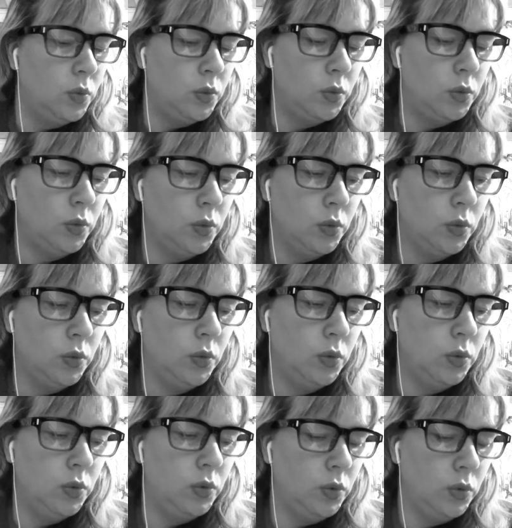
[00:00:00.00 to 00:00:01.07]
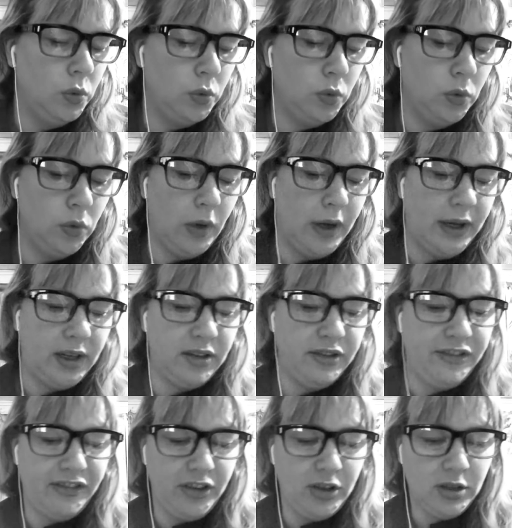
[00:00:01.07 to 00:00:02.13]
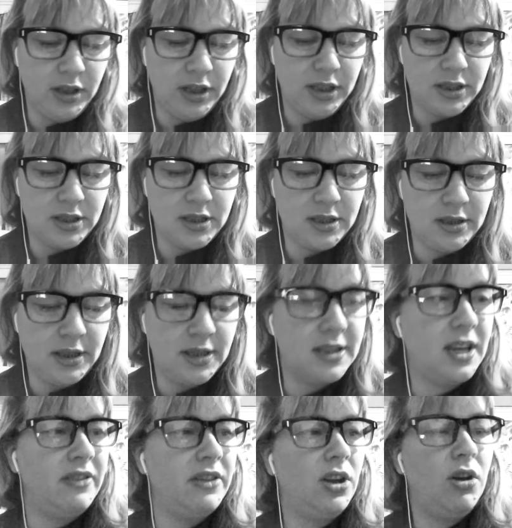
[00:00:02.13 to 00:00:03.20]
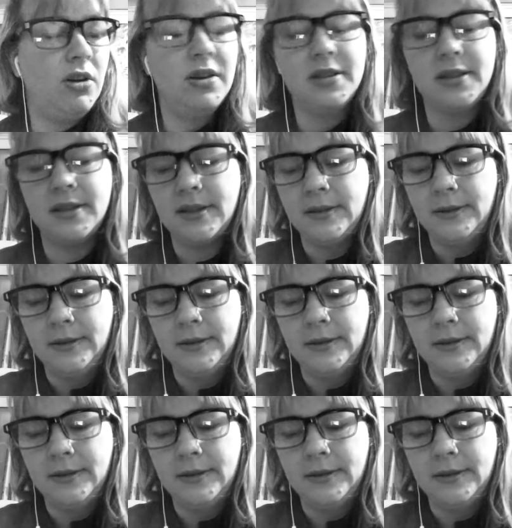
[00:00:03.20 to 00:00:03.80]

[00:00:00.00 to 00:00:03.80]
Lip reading: Ooh, I can feel it. Let's get the goss.